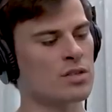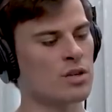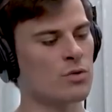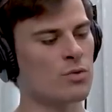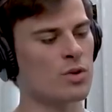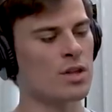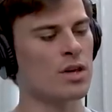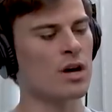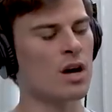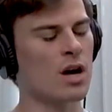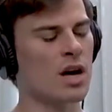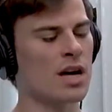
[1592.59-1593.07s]
So
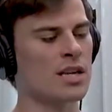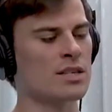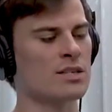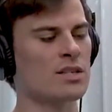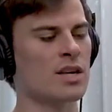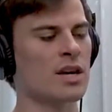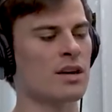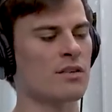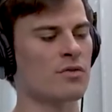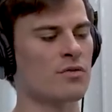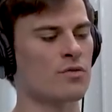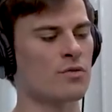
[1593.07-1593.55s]
with
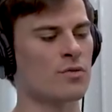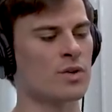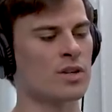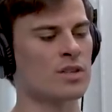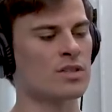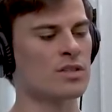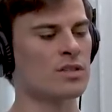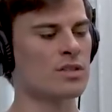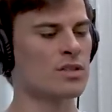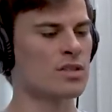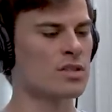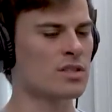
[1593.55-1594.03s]
Isaac, for
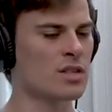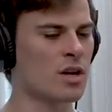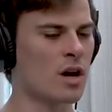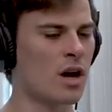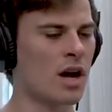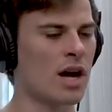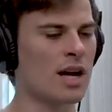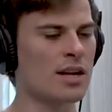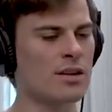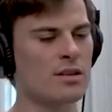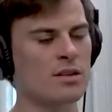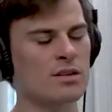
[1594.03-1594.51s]
instance, it's
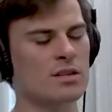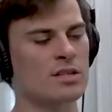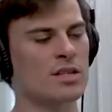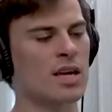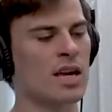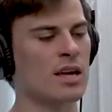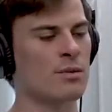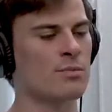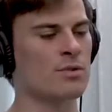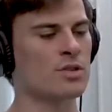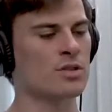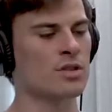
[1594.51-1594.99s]
kind of the
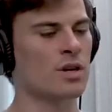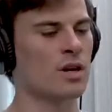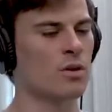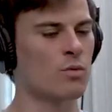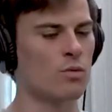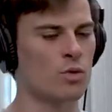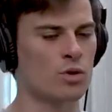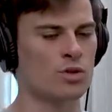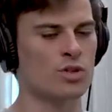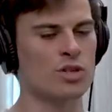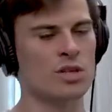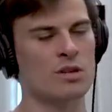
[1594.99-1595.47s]
same as like
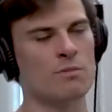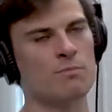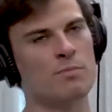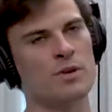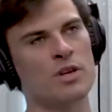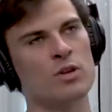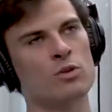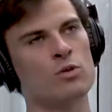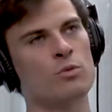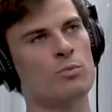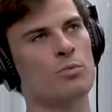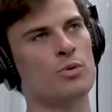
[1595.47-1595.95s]
watching
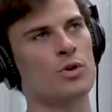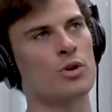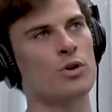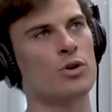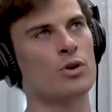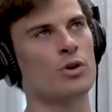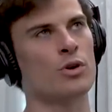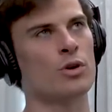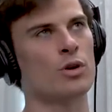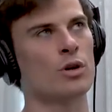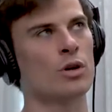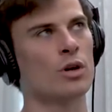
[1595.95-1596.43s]
Bill
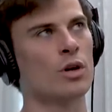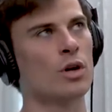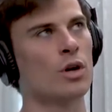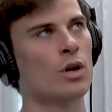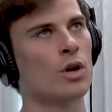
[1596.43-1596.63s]
Burr